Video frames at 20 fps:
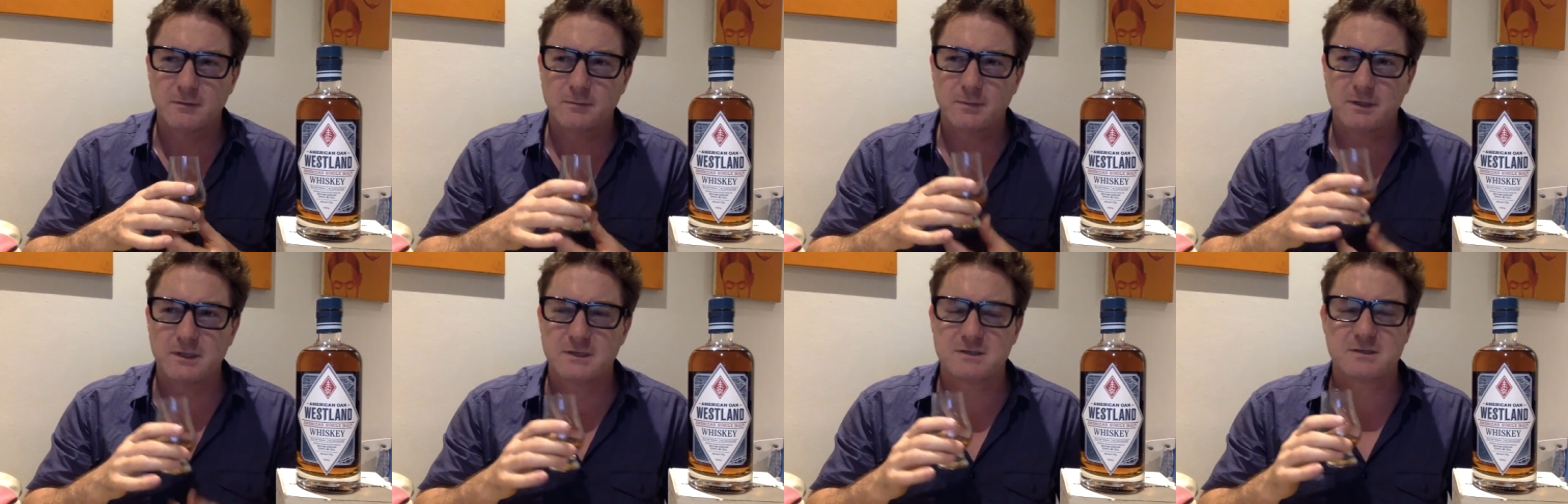
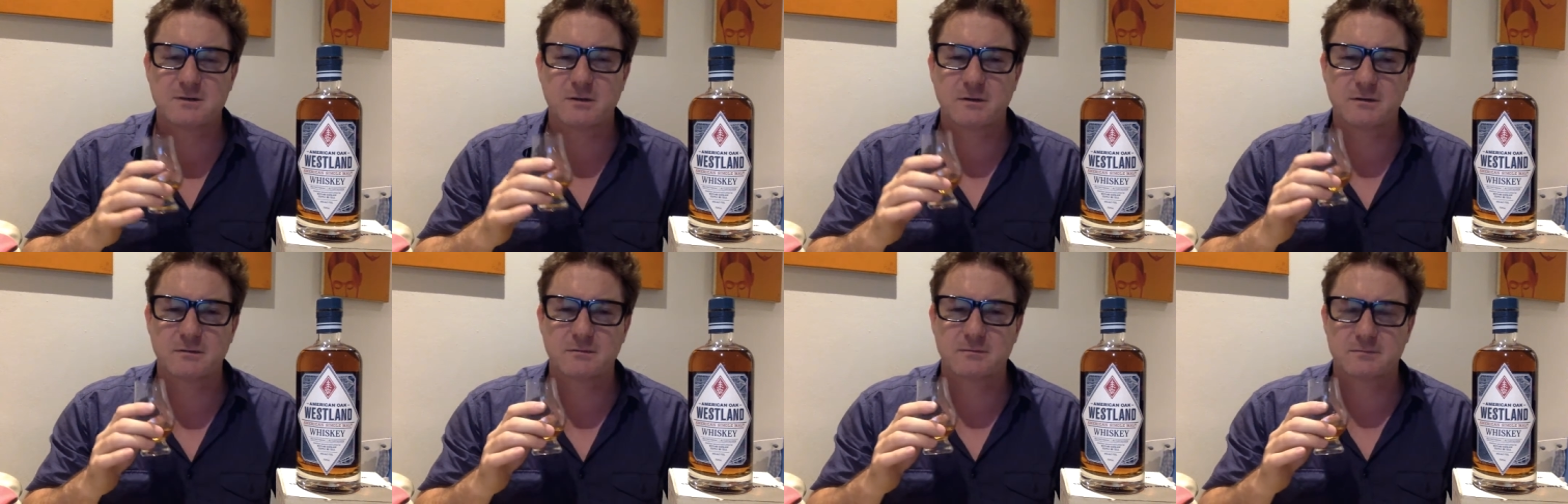but it's
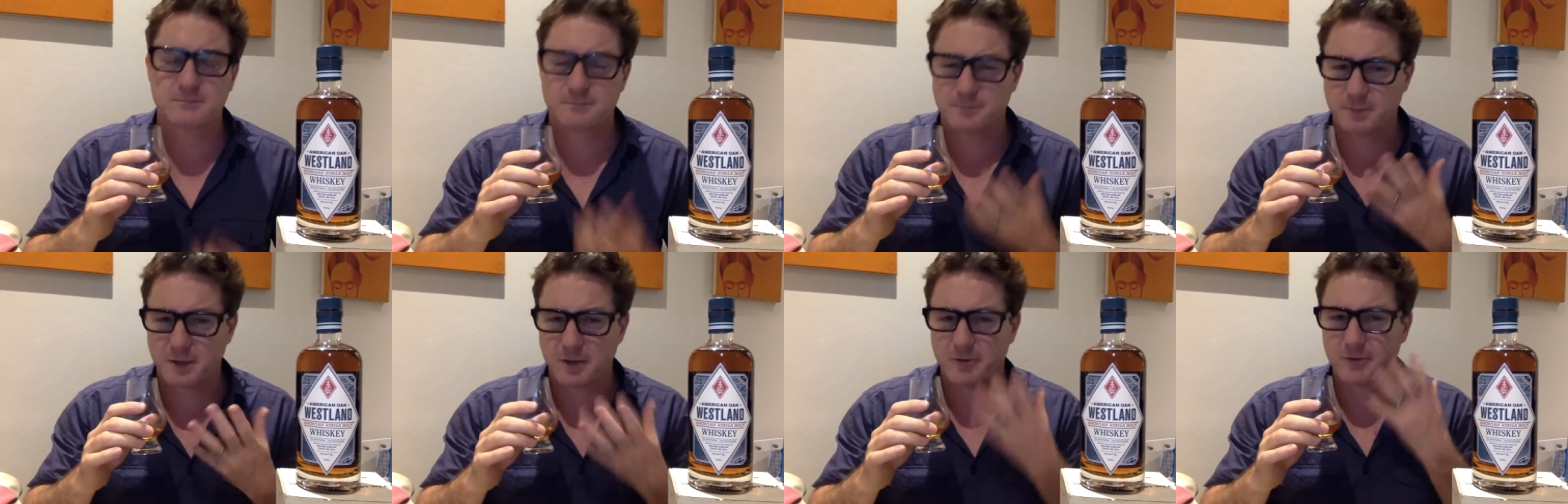not
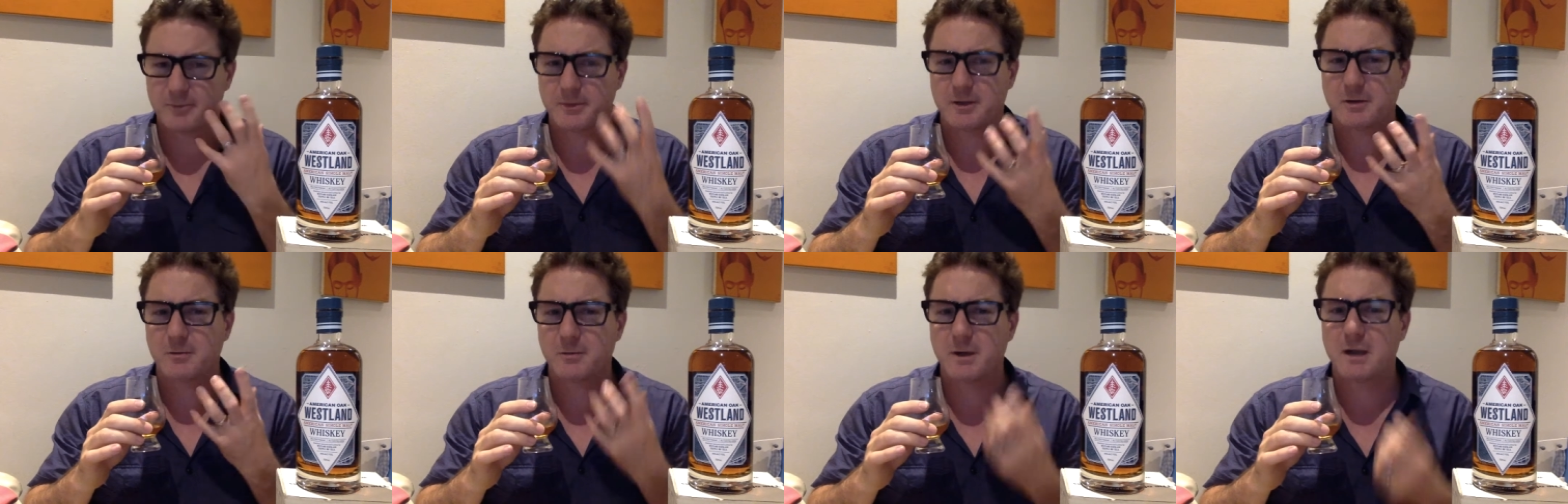blowing
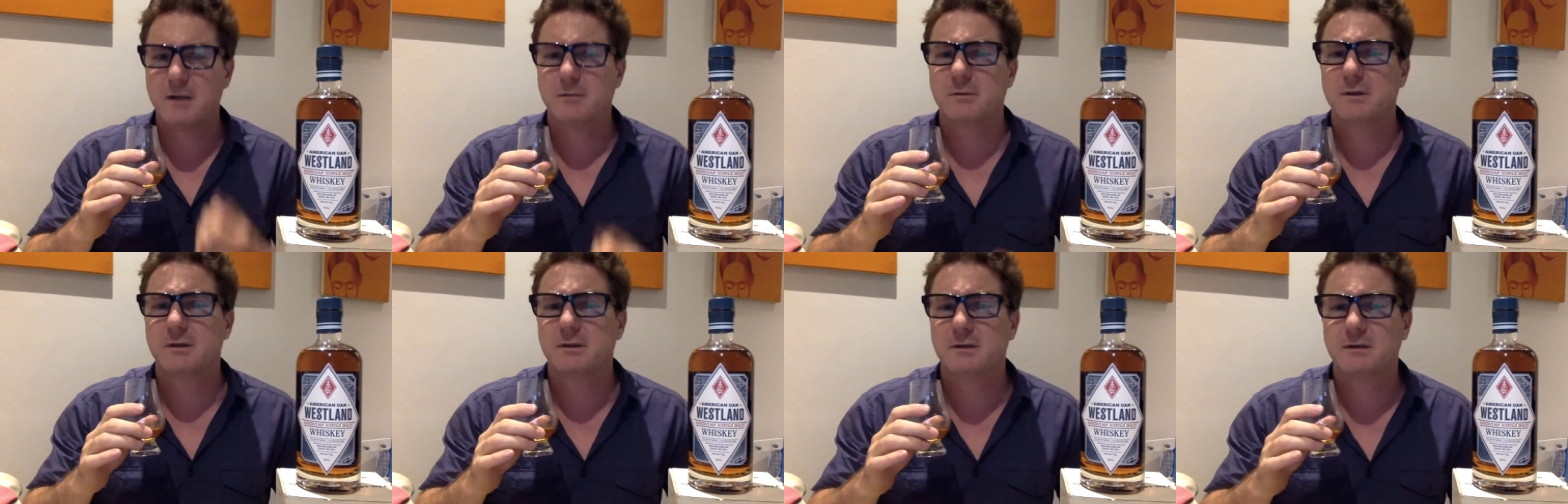me away
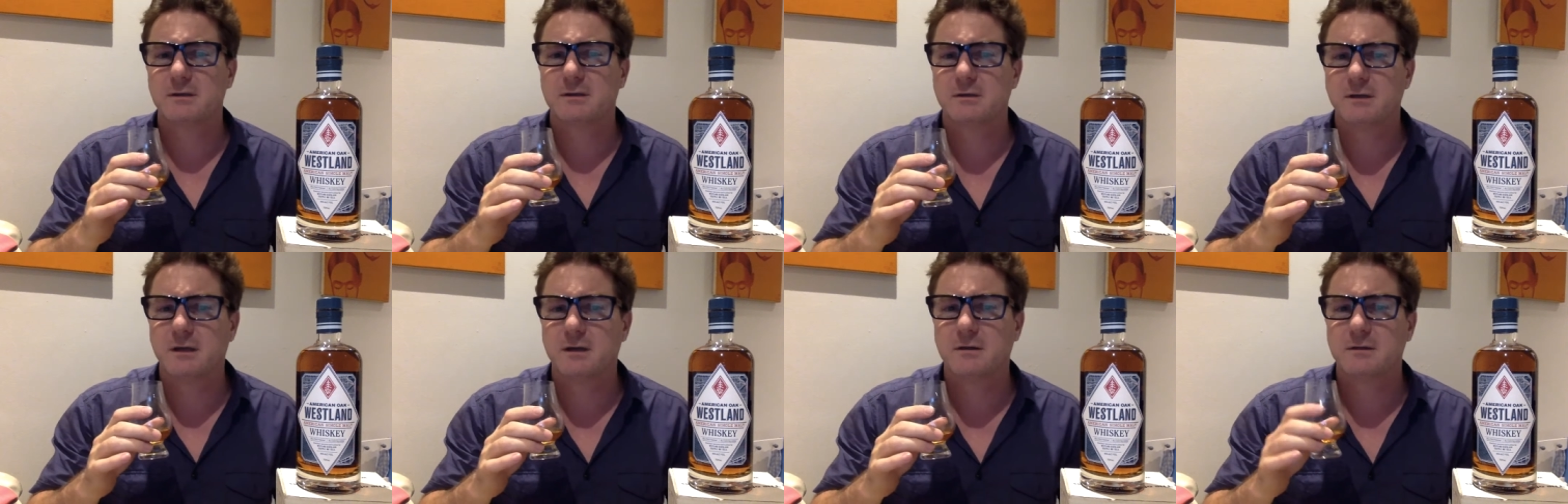with the
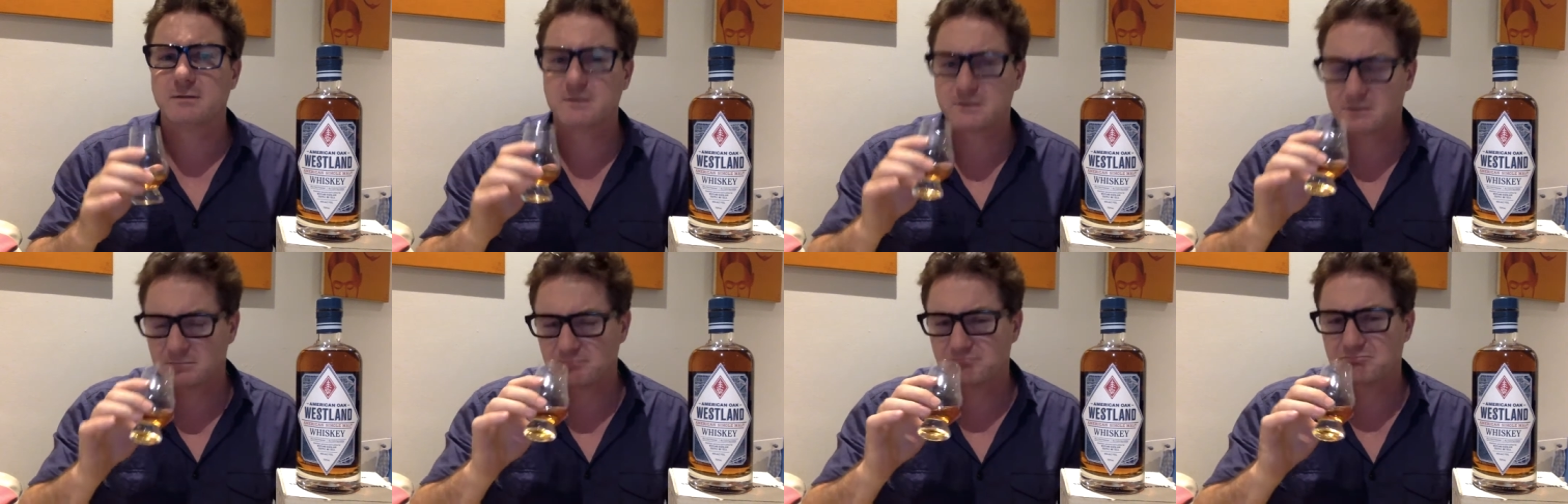
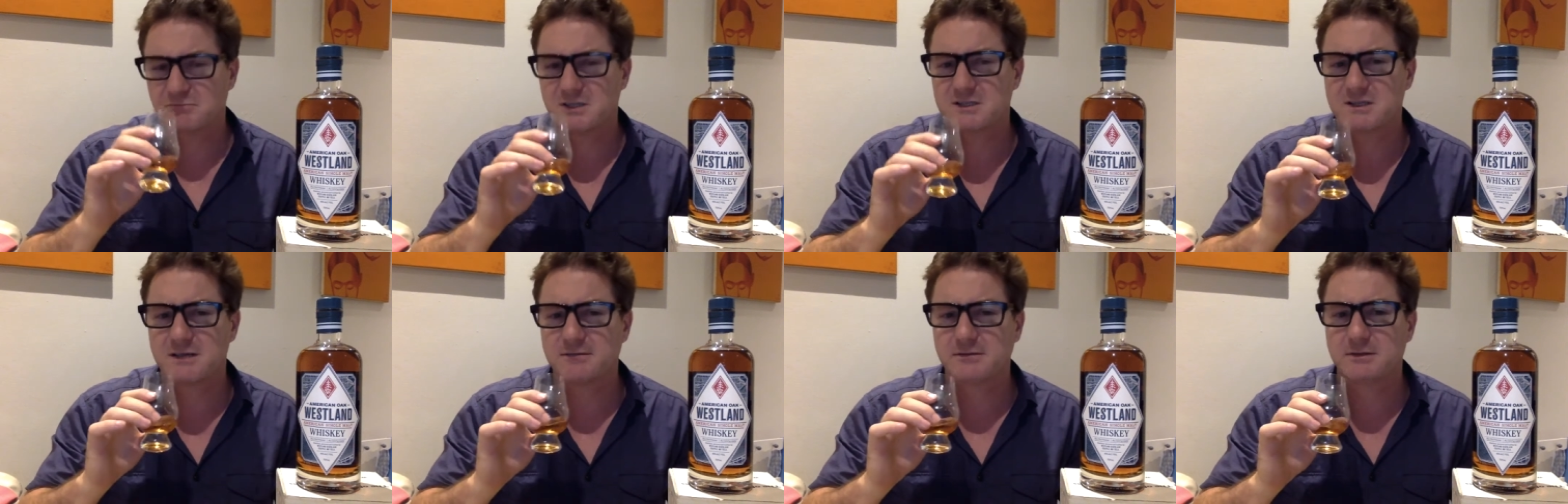nose.
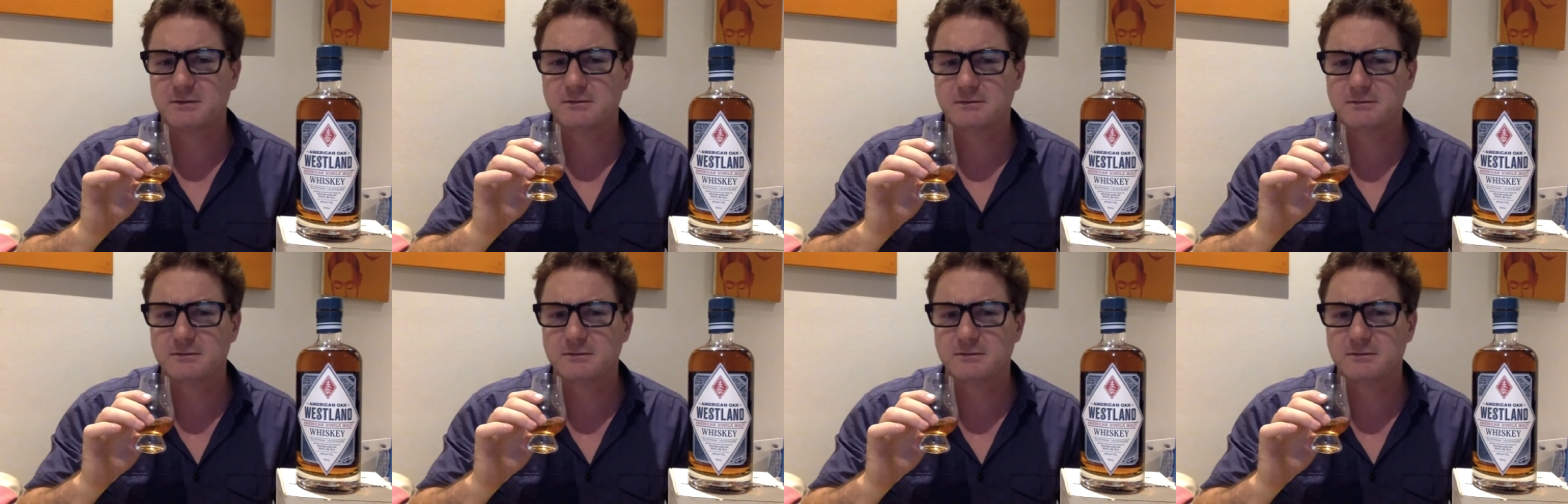Let's have a